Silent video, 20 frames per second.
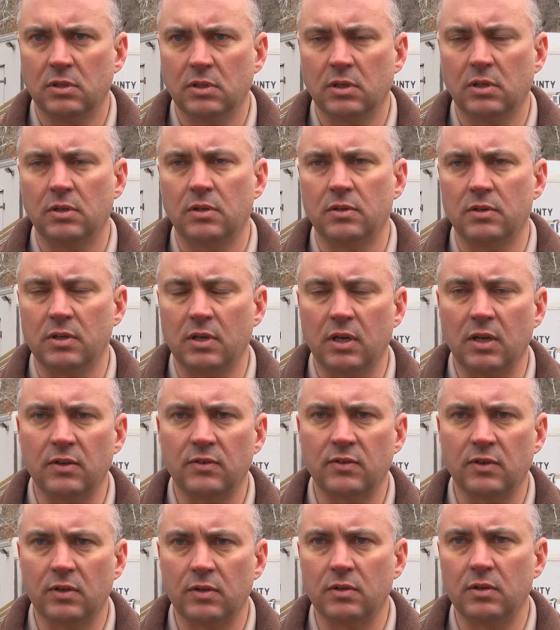under the
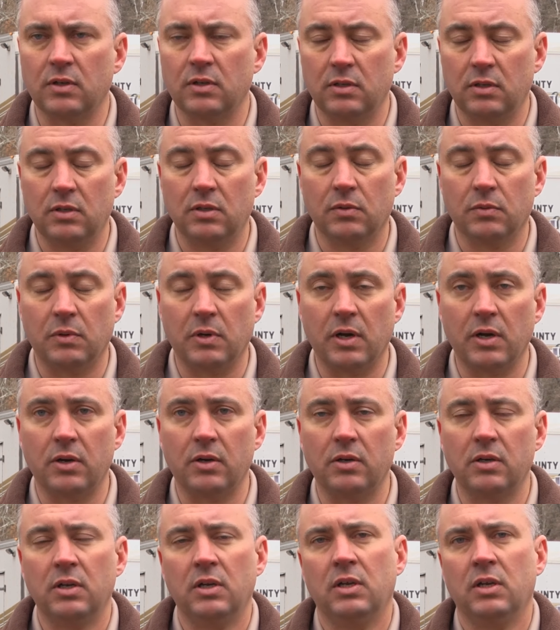ice, in the
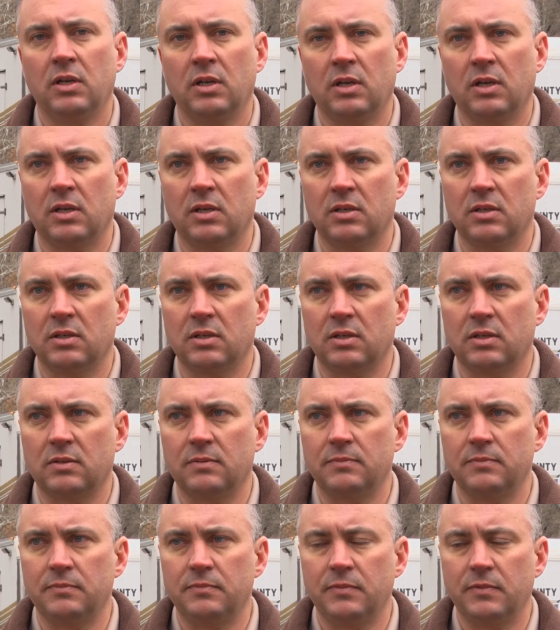water, and
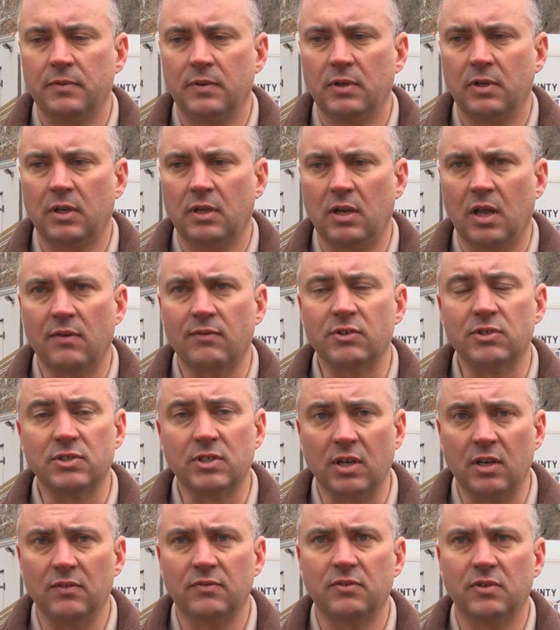have a
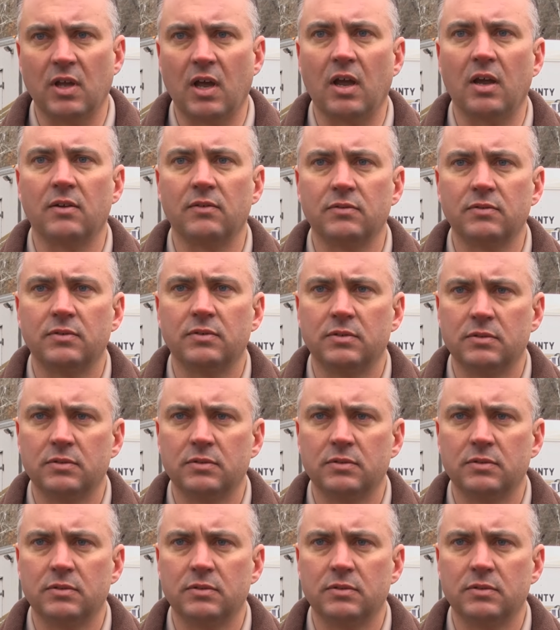safe dive.